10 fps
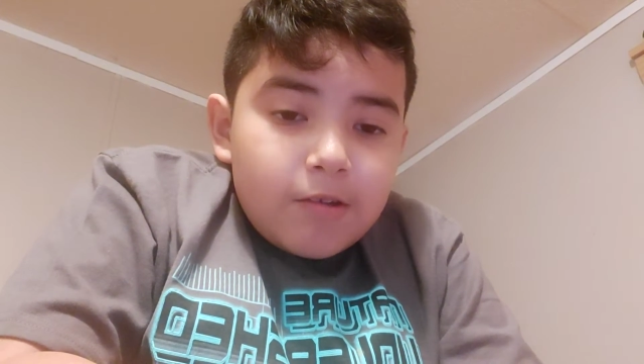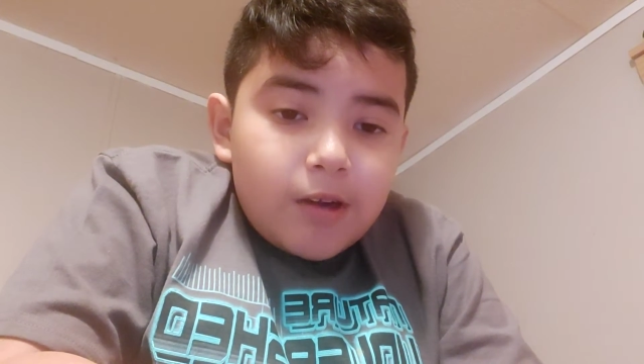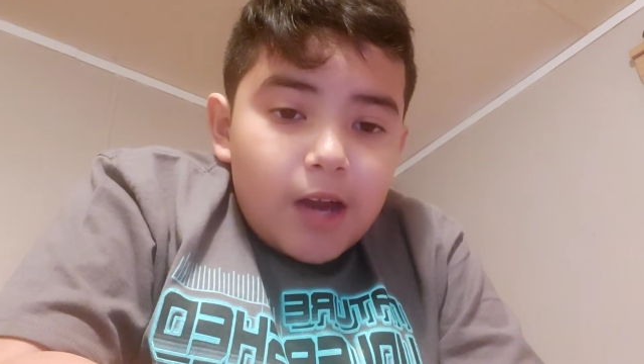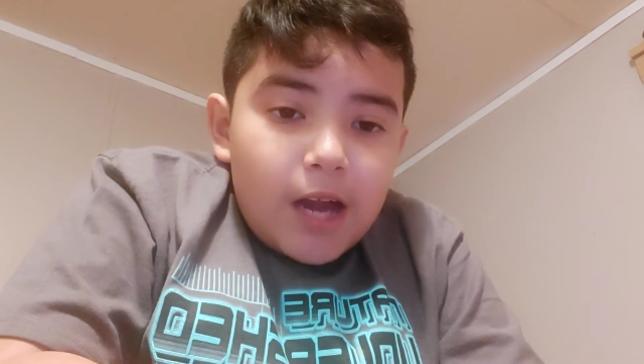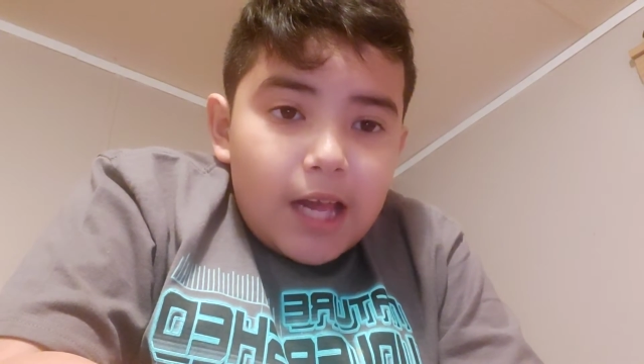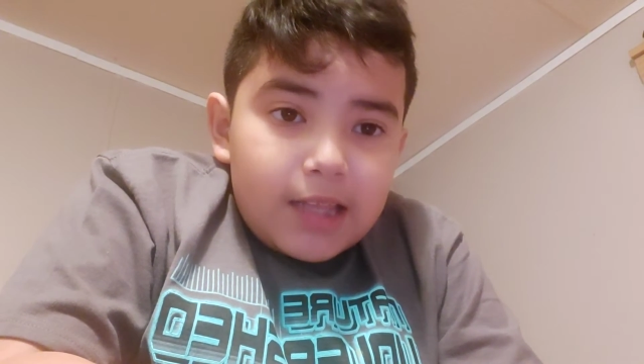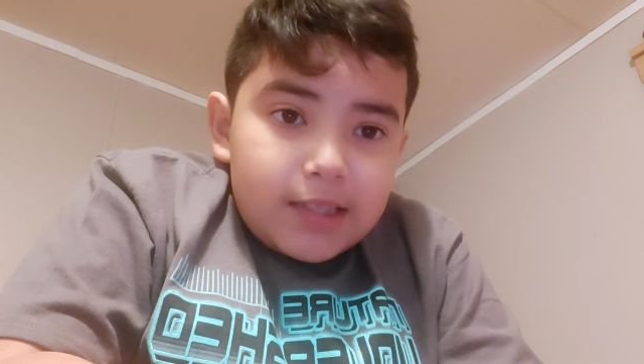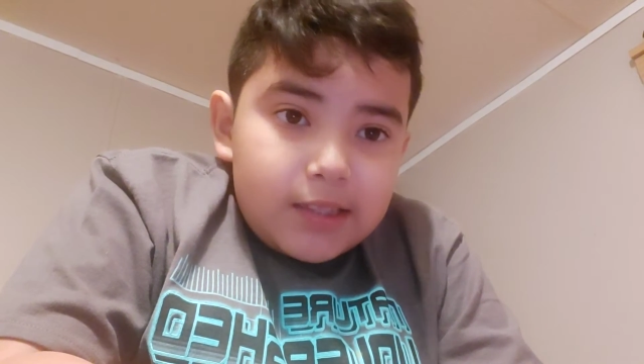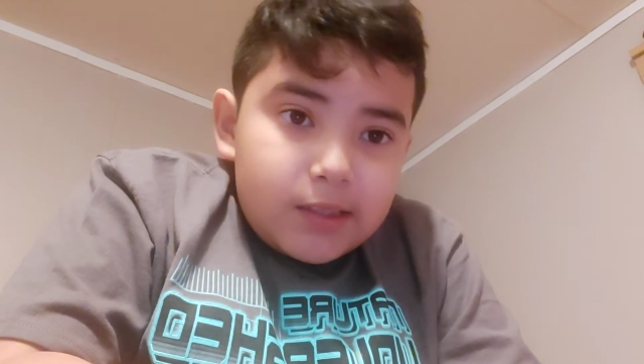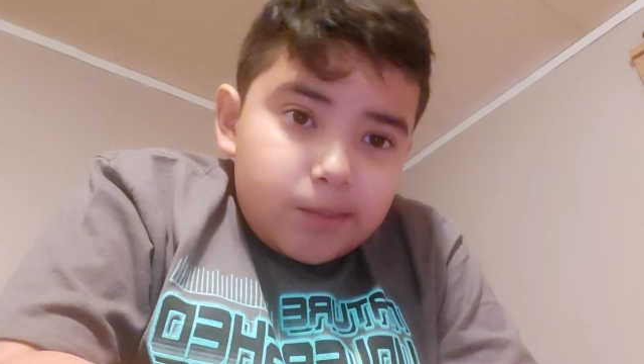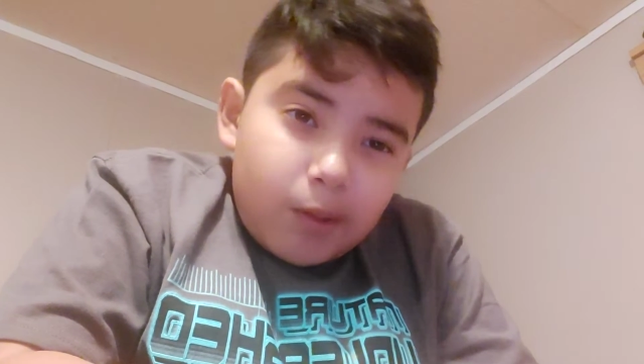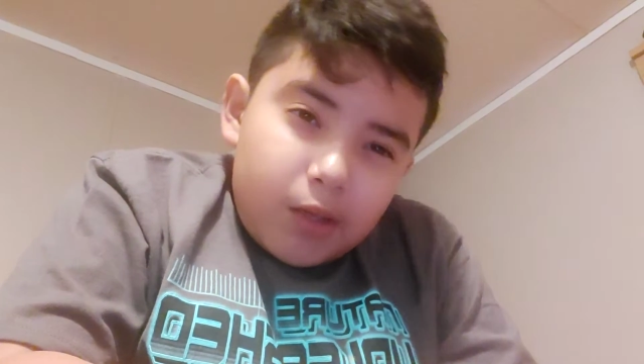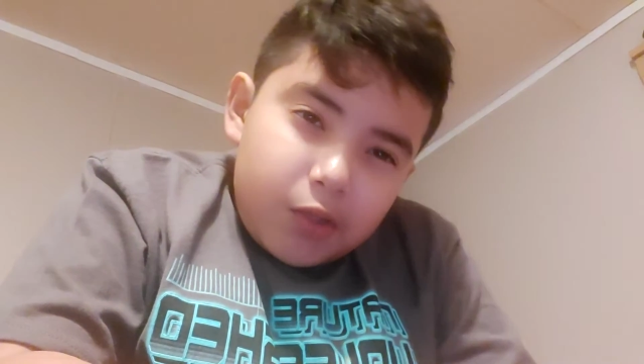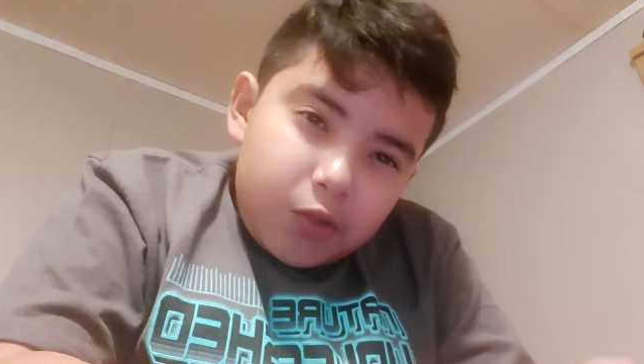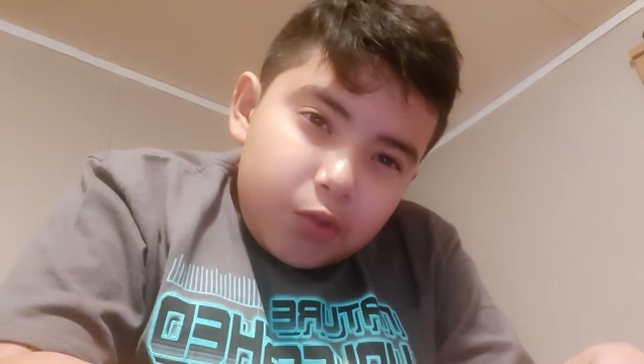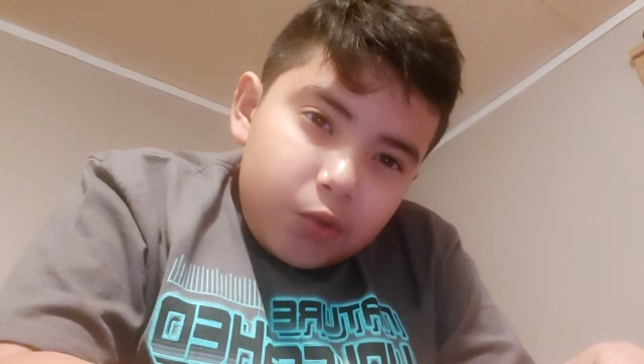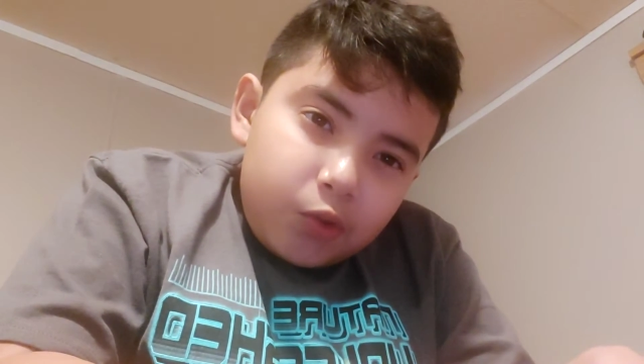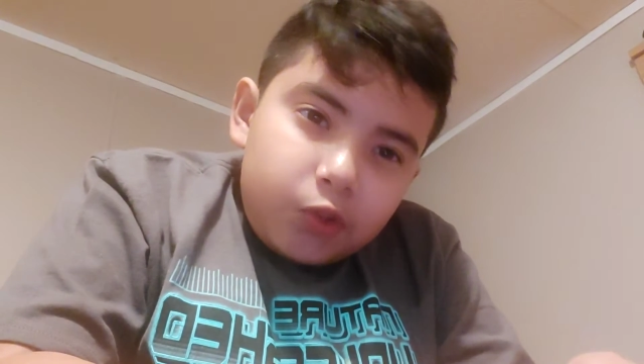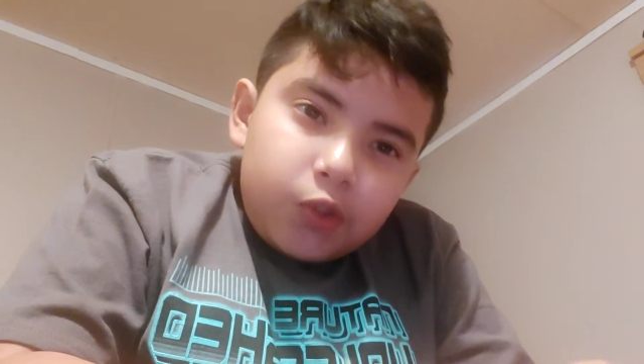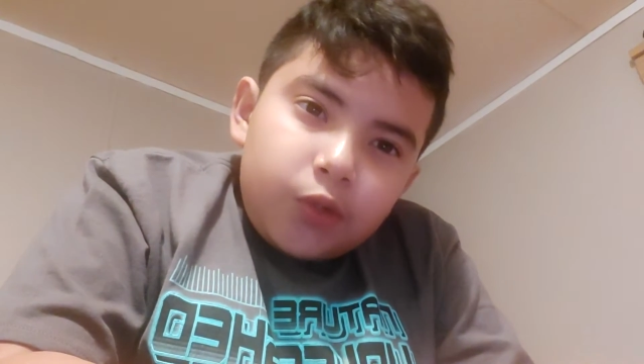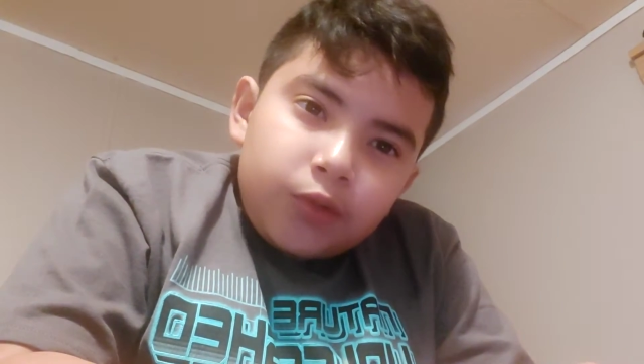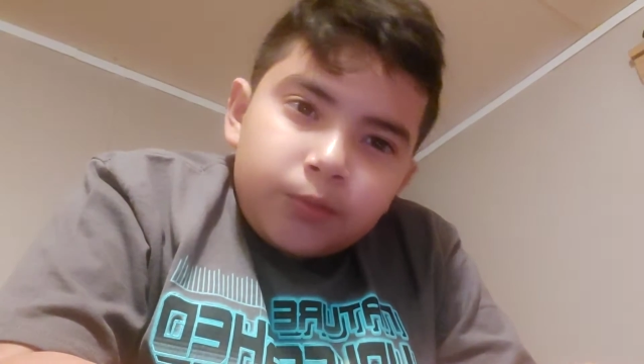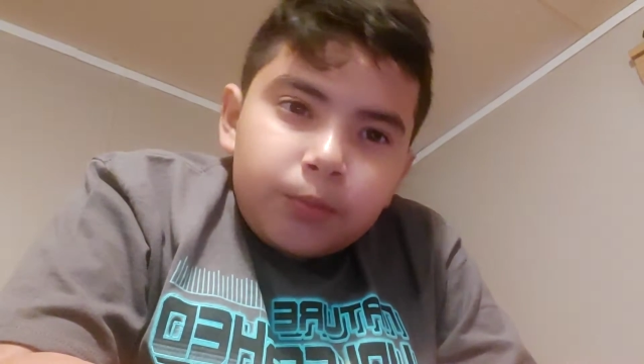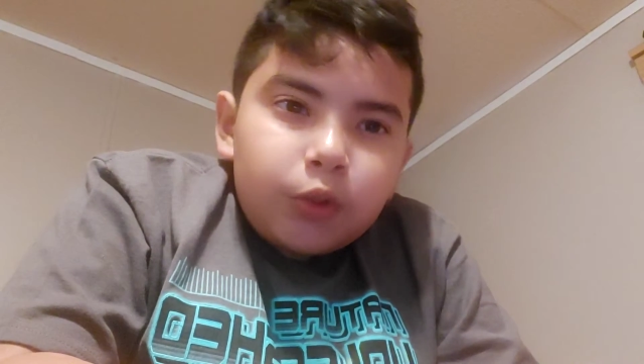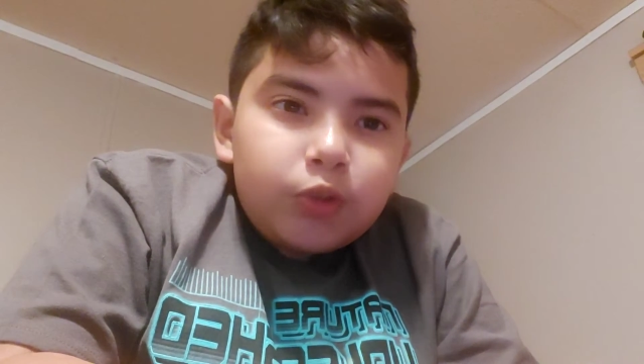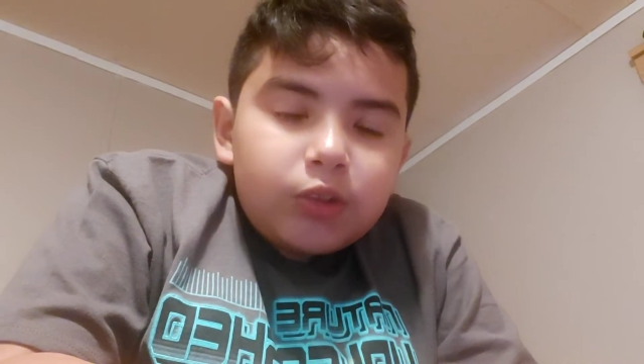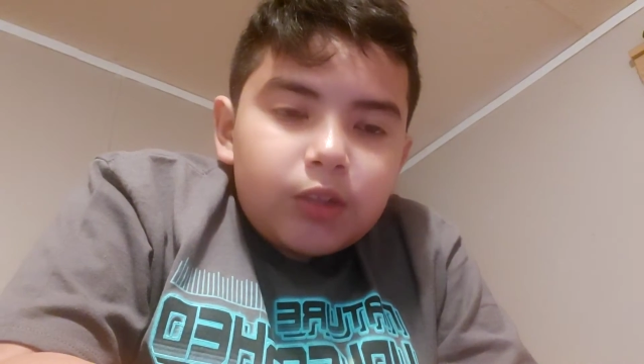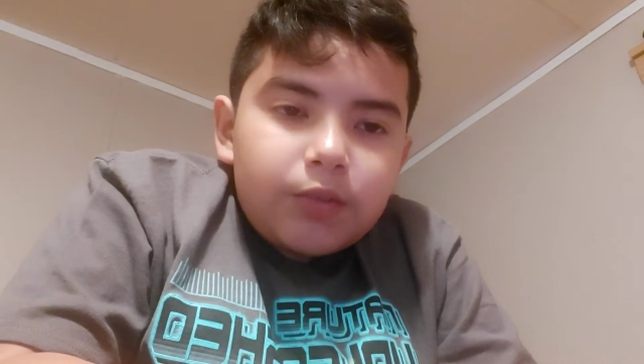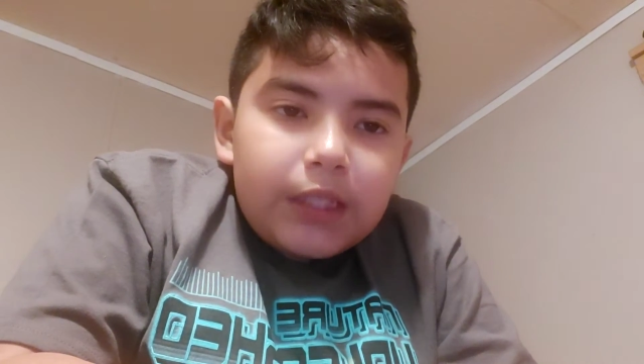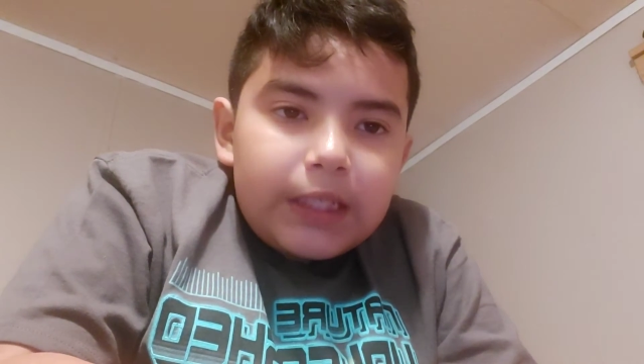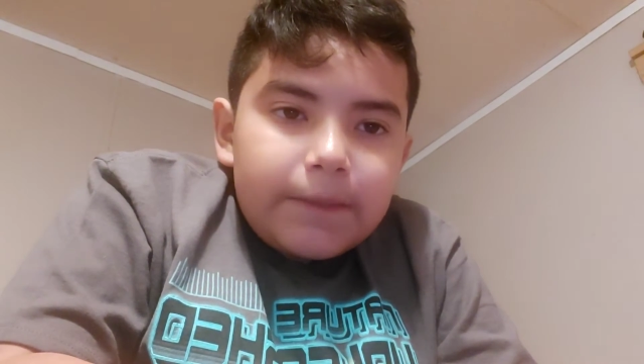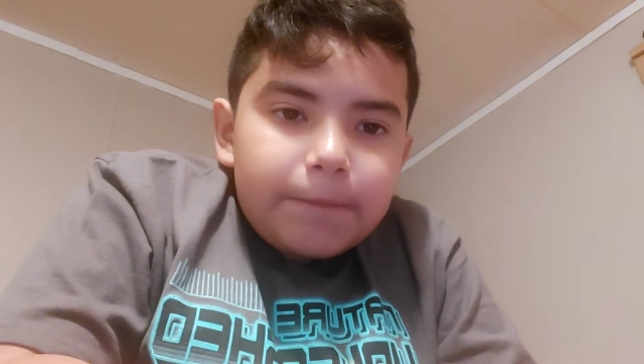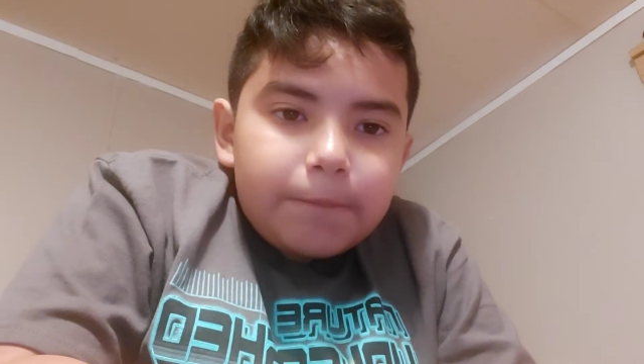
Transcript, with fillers: Well at least part two shows most of it.